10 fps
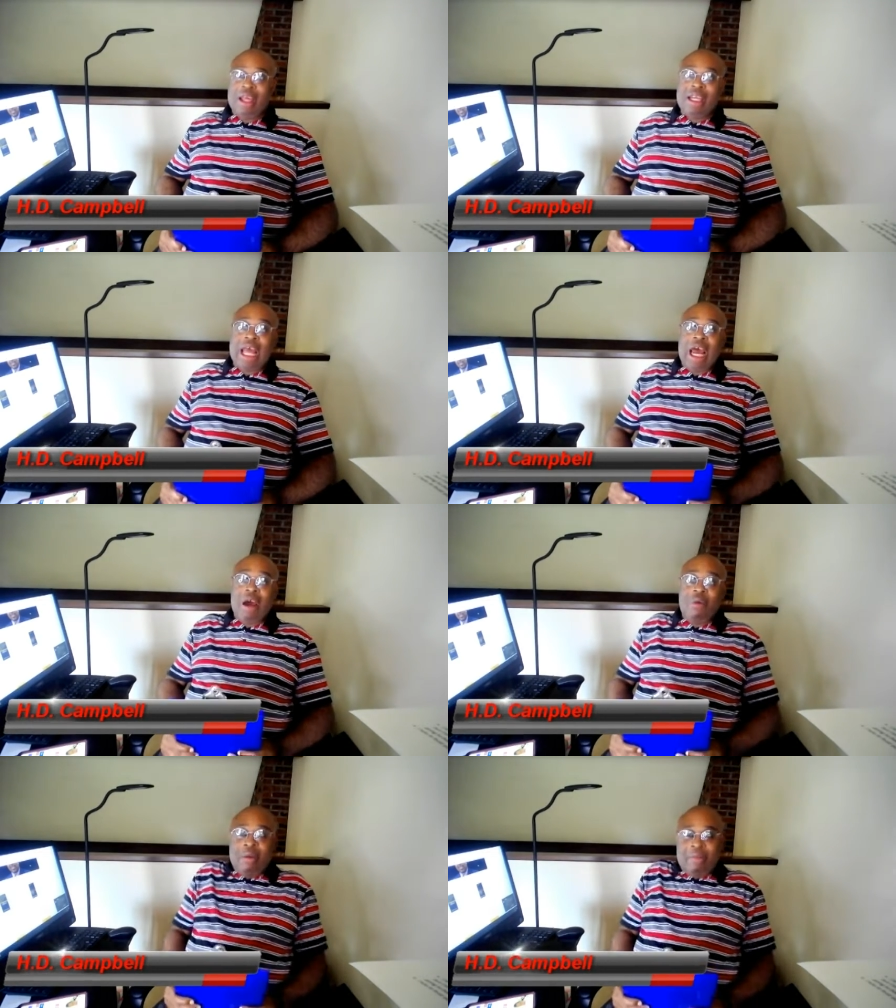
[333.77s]

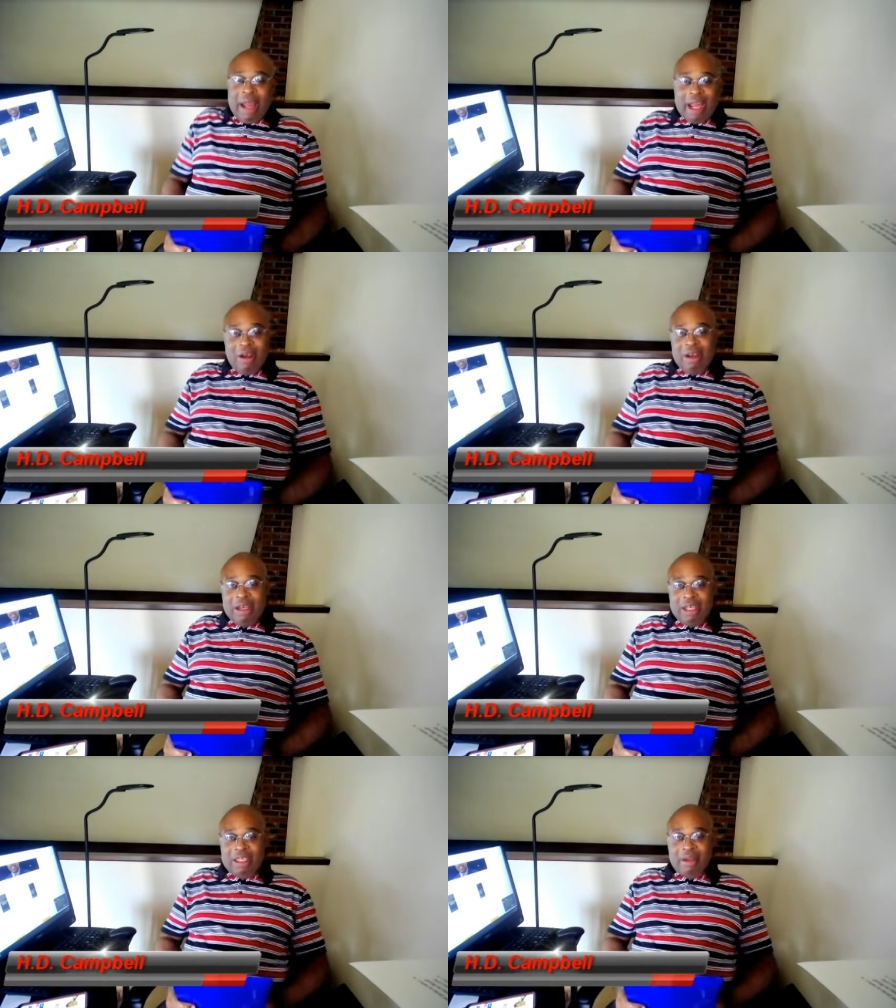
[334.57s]
Now we're back
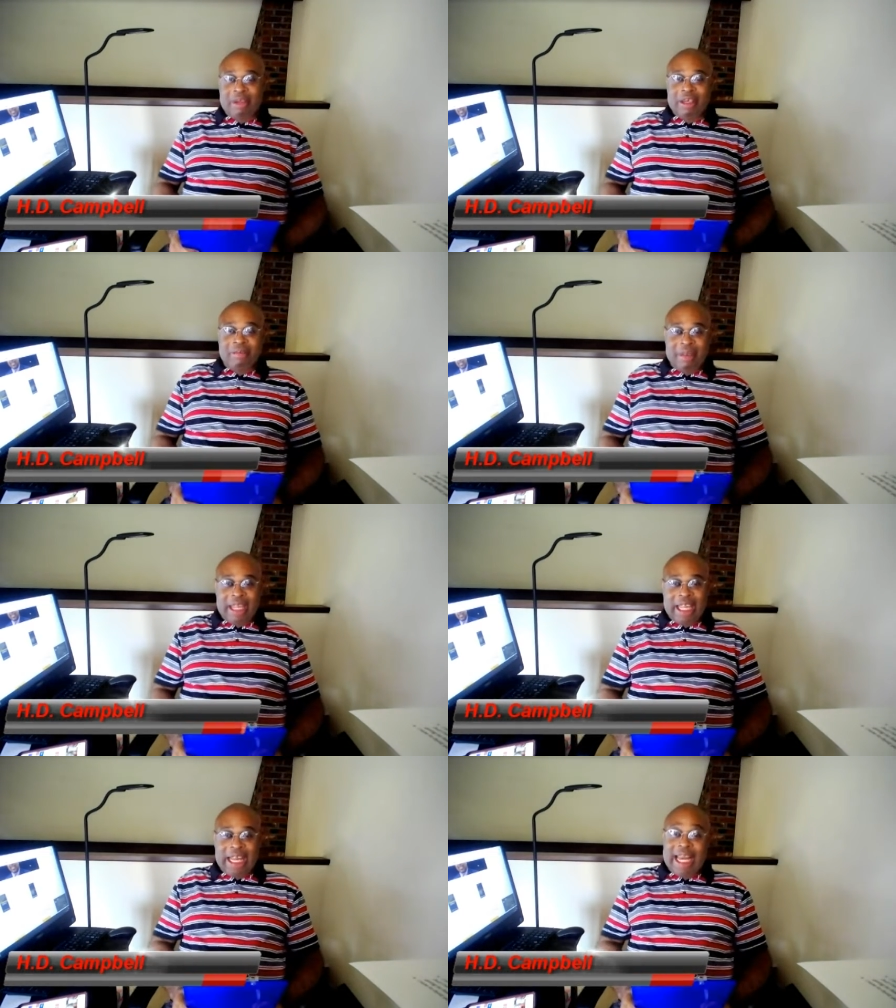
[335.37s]
on the subject of
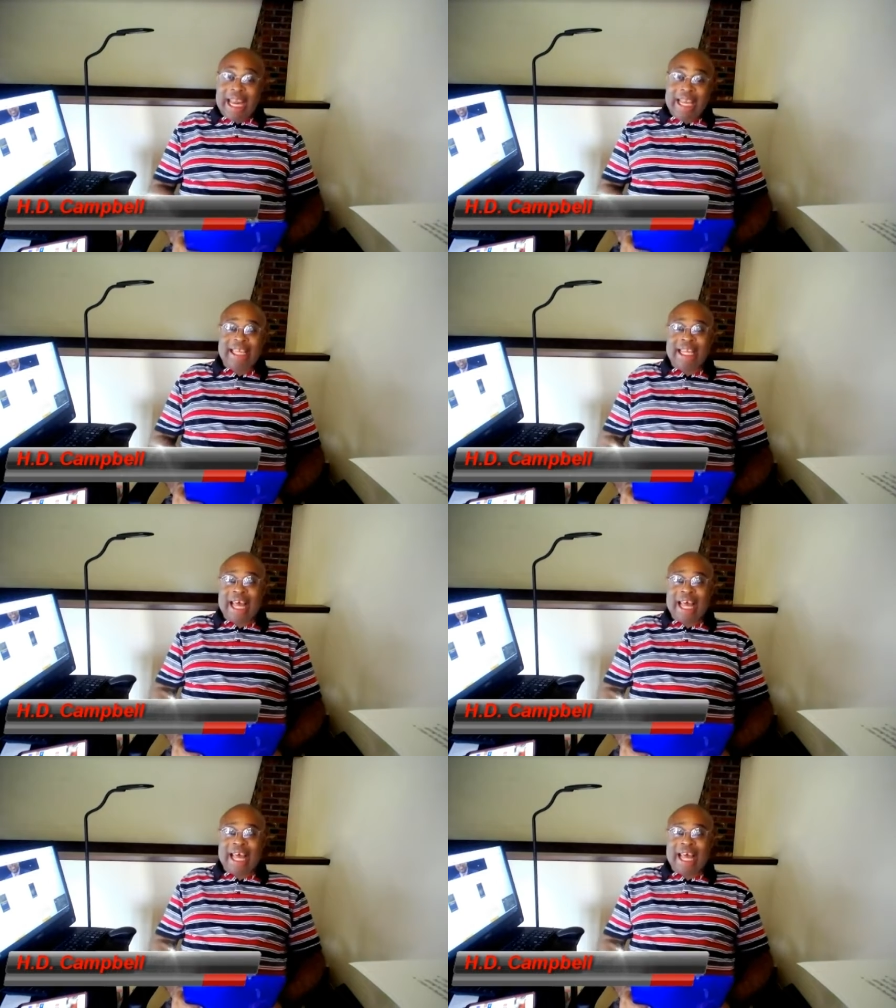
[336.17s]
me, and yes,